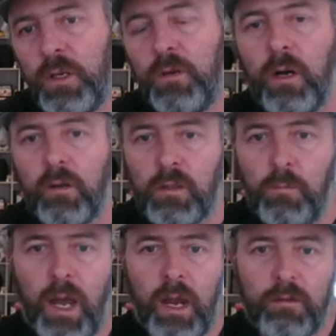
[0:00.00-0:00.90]
spew
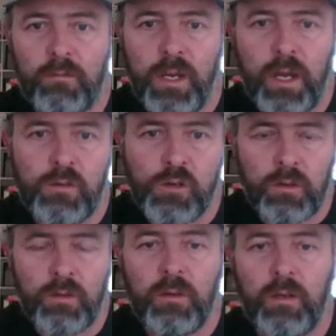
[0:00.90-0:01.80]
out the back of the
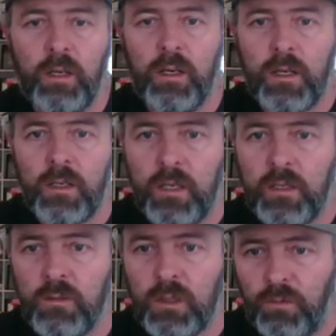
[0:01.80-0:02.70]
engine in a
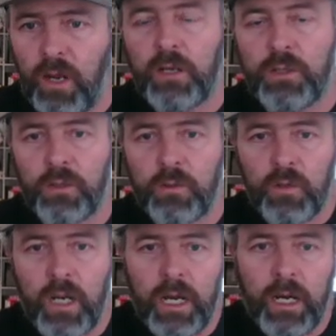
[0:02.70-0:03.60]
continuous fashion,